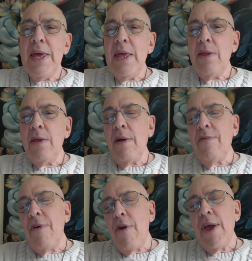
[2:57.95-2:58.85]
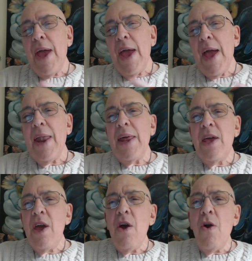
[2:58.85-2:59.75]
a very
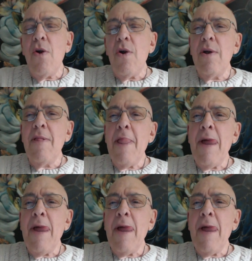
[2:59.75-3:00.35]
chaotic year.